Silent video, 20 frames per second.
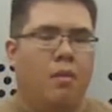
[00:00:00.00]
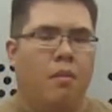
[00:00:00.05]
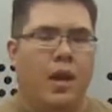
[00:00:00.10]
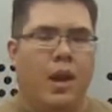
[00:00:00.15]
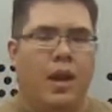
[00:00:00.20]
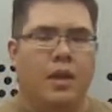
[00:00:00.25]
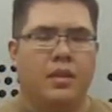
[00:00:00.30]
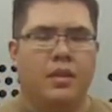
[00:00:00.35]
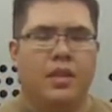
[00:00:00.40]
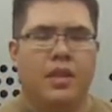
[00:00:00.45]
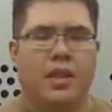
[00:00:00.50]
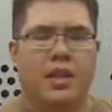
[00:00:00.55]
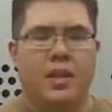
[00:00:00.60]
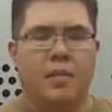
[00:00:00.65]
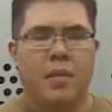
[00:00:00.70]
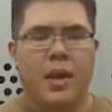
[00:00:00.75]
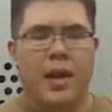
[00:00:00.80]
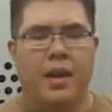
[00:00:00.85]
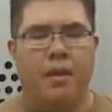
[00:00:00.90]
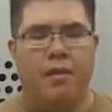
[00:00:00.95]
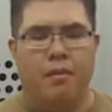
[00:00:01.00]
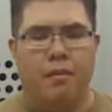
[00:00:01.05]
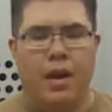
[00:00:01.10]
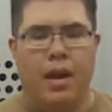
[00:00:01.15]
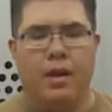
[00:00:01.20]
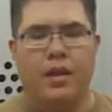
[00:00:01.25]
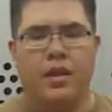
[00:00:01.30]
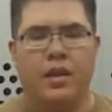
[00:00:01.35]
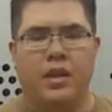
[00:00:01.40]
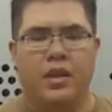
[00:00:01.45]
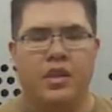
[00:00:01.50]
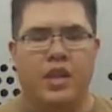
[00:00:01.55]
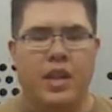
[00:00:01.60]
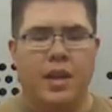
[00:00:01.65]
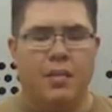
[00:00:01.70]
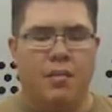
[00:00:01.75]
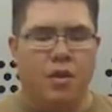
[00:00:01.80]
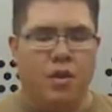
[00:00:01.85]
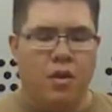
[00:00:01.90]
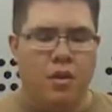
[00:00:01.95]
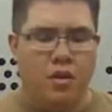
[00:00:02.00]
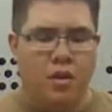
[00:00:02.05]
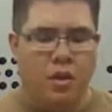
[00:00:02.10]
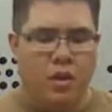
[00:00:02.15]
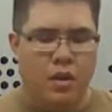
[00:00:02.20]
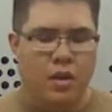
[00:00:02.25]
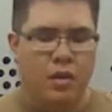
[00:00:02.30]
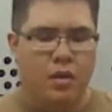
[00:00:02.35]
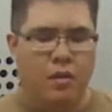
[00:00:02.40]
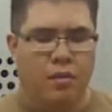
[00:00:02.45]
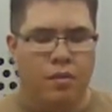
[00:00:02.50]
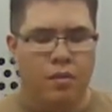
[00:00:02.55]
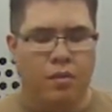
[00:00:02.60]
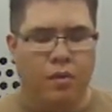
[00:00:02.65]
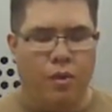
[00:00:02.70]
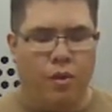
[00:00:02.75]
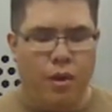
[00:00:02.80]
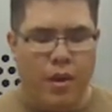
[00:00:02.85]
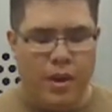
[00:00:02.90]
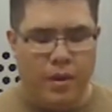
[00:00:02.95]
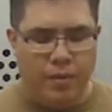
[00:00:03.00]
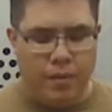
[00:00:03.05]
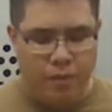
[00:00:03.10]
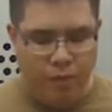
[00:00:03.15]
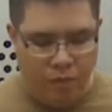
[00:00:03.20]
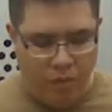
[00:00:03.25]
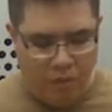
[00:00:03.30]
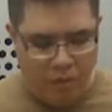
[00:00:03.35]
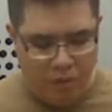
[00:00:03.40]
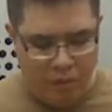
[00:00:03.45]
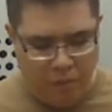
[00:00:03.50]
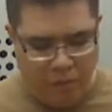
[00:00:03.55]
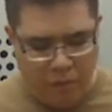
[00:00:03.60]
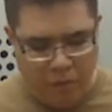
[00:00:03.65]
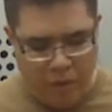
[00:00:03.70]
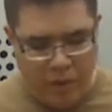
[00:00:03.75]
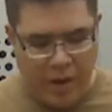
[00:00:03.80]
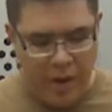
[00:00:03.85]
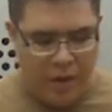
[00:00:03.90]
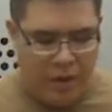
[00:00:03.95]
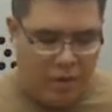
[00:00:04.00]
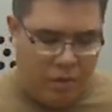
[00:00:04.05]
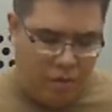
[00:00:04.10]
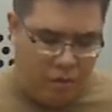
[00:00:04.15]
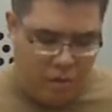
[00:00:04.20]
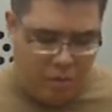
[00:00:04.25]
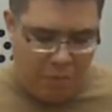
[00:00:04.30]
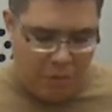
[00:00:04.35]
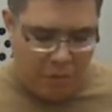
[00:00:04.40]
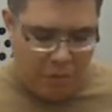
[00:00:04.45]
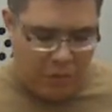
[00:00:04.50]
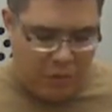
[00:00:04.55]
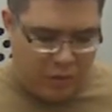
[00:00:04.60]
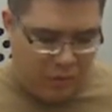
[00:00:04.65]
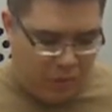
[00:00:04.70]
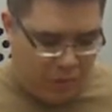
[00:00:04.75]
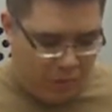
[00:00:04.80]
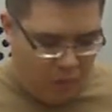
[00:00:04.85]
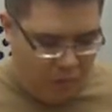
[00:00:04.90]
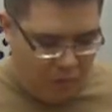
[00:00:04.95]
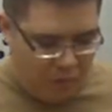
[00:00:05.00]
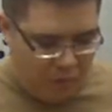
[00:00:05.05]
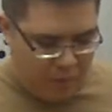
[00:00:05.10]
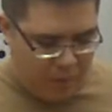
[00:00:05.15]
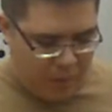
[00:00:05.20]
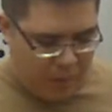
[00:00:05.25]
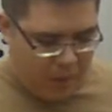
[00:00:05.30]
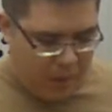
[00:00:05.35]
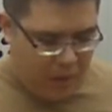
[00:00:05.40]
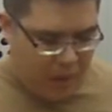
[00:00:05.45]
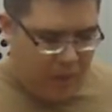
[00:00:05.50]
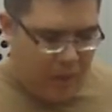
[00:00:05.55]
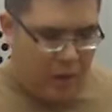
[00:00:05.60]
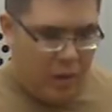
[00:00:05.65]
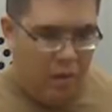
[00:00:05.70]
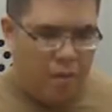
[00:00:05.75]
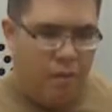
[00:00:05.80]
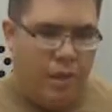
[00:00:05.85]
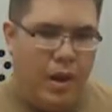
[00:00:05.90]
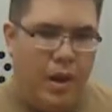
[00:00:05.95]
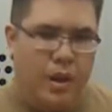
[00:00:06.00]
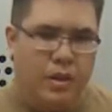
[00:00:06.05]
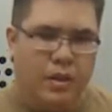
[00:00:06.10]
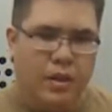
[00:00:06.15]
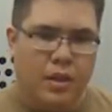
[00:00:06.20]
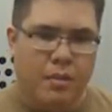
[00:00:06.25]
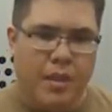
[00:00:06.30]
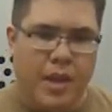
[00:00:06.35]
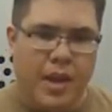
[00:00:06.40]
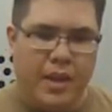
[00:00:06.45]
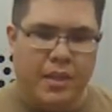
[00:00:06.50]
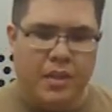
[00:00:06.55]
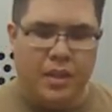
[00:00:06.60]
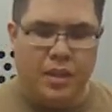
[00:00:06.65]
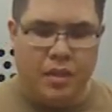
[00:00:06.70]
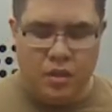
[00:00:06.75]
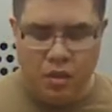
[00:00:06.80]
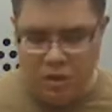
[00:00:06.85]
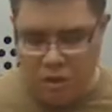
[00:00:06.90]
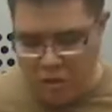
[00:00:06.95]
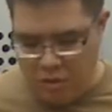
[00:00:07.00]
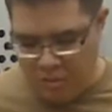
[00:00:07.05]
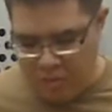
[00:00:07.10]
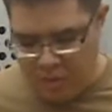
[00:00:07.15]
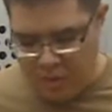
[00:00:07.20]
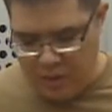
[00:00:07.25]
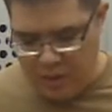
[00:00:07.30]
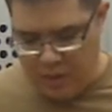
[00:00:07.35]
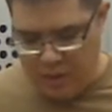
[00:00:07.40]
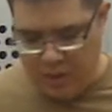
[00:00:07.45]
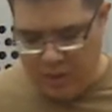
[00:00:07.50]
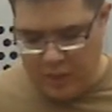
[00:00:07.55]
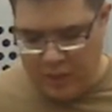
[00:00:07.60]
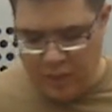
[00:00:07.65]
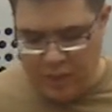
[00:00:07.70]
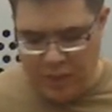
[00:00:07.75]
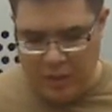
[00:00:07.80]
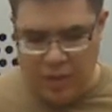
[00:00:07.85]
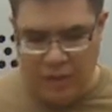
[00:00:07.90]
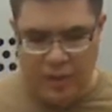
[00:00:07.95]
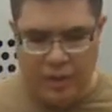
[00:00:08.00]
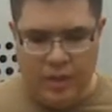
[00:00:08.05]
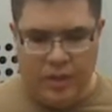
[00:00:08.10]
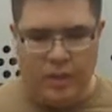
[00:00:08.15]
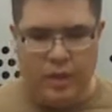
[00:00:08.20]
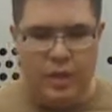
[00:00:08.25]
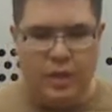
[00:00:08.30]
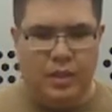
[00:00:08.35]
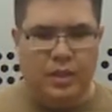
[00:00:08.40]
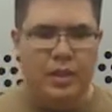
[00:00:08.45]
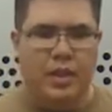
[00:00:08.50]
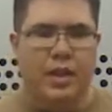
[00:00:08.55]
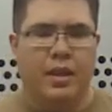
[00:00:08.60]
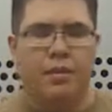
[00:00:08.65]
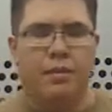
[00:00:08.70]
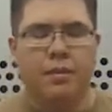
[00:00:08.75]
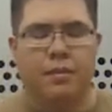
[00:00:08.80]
round in the chamber, fore-end or bolts forward, rounds in the magazine tube, safety is on safe.